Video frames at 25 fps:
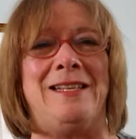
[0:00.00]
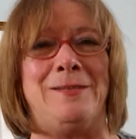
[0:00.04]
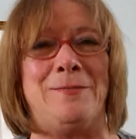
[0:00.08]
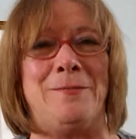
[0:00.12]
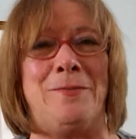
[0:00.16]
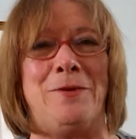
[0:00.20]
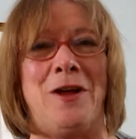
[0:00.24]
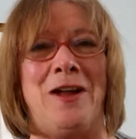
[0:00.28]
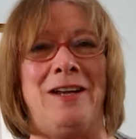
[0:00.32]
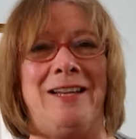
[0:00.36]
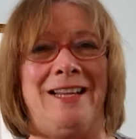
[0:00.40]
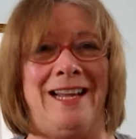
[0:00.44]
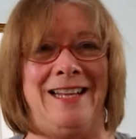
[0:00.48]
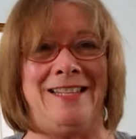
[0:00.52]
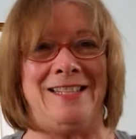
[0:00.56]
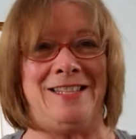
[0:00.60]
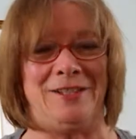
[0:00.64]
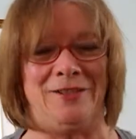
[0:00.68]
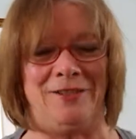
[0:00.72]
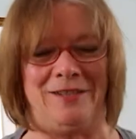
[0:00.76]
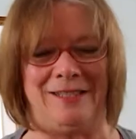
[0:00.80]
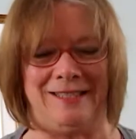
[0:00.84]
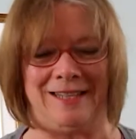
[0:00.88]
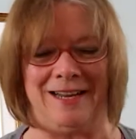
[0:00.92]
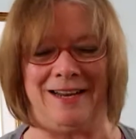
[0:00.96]
a
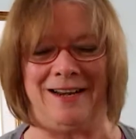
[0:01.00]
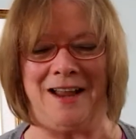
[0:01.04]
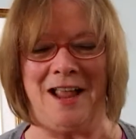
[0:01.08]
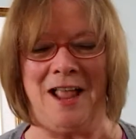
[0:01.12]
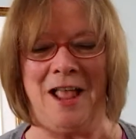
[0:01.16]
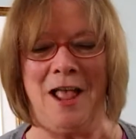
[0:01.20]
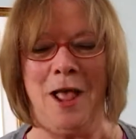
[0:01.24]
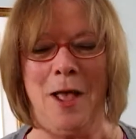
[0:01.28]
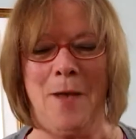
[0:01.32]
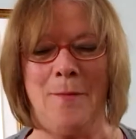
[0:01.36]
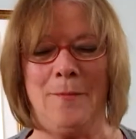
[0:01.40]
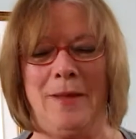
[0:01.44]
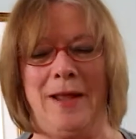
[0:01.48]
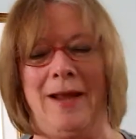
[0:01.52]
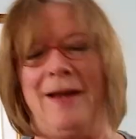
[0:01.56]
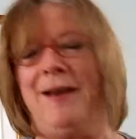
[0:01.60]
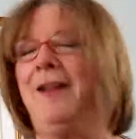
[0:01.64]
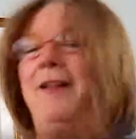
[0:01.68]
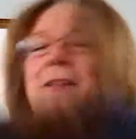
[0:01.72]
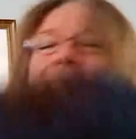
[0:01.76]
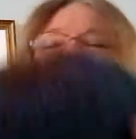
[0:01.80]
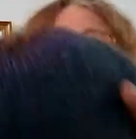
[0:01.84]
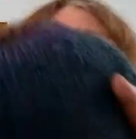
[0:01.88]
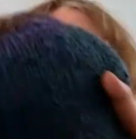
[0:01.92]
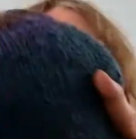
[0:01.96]
podcaster, is it? But
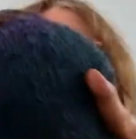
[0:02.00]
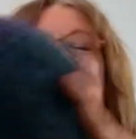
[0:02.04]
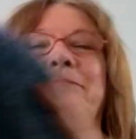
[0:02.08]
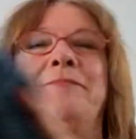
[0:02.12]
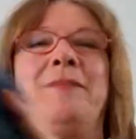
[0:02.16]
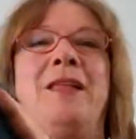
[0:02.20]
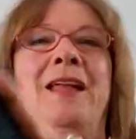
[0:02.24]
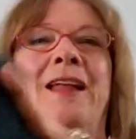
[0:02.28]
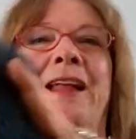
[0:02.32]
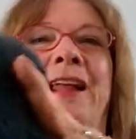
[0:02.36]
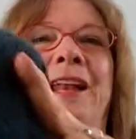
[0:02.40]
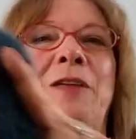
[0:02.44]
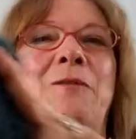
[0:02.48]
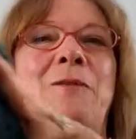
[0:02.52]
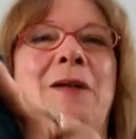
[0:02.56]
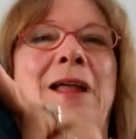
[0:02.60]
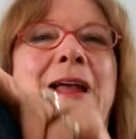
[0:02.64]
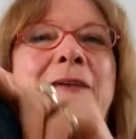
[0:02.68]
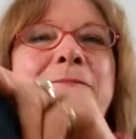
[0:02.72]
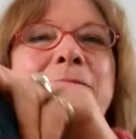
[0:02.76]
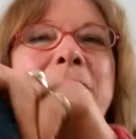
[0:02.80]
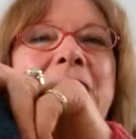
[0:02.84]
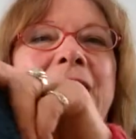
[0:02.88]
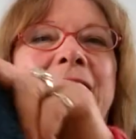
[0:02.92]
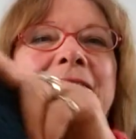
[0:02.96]
anyway, I
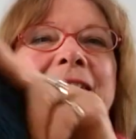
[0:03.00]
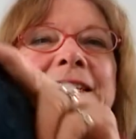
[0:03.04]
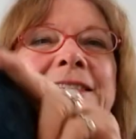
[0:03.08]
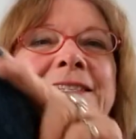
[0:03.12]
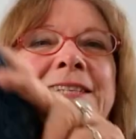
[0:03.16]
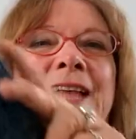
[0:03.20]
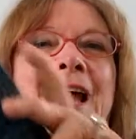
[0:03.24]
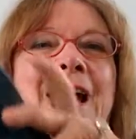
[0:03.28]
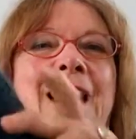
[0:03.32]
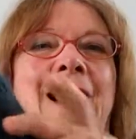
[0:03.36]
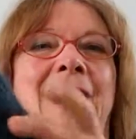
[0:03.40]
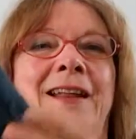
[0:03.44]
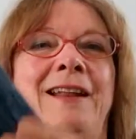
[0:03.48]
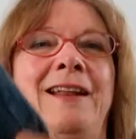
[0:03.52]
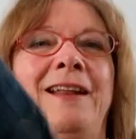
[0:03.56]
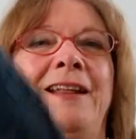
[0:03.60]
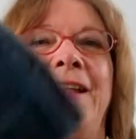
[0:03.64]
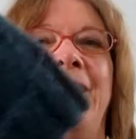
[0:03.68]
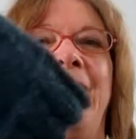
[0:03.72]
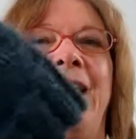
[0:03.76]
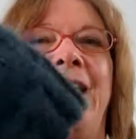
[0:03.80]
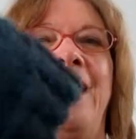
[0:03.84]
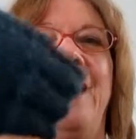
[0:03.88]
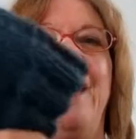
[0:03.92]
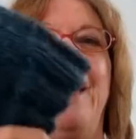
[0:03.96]
made this hat,
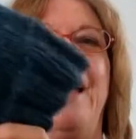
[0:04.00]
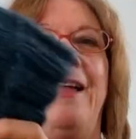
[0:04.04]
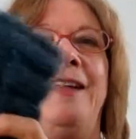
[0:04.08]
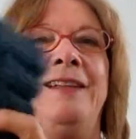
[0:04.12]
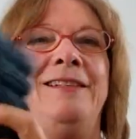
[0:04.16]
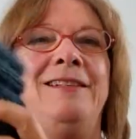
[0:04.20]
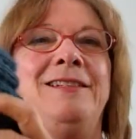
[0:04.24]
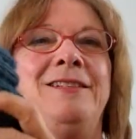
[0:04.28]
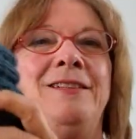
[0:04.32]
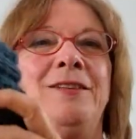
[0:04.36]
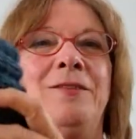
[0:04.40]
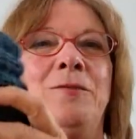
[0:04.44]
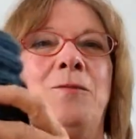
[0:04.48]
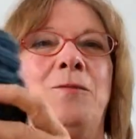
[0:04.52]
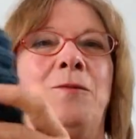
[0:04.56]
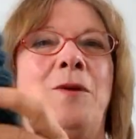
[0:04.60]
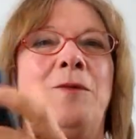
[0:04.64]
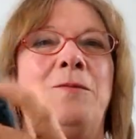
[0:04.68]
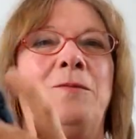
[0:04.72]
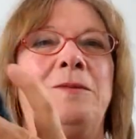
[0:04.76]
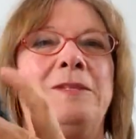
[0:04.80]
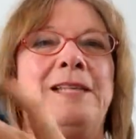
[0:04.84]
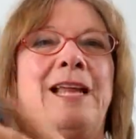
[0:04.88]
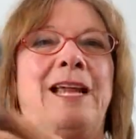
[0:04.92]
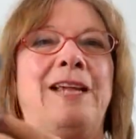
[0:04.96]
and what
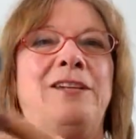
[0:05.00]
was I